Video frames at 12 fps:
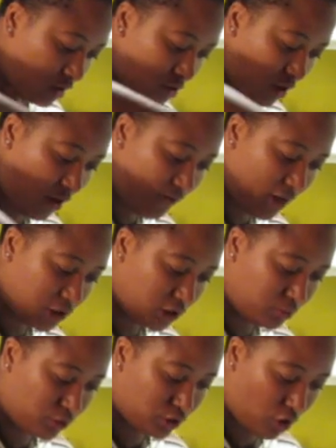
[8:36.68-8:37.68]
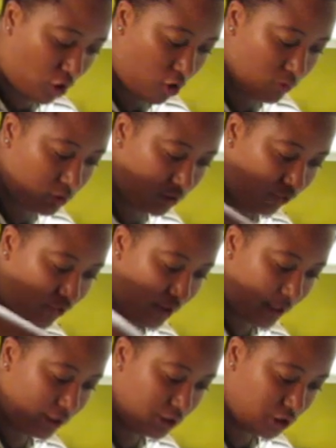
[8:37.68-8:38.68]
So our vegetables are almost
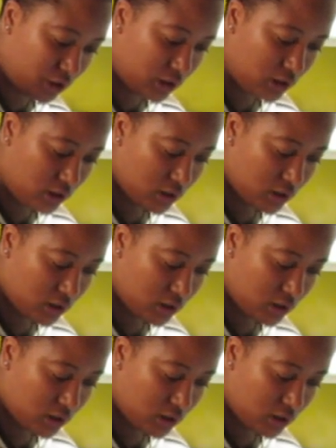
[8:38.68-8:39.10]
finished.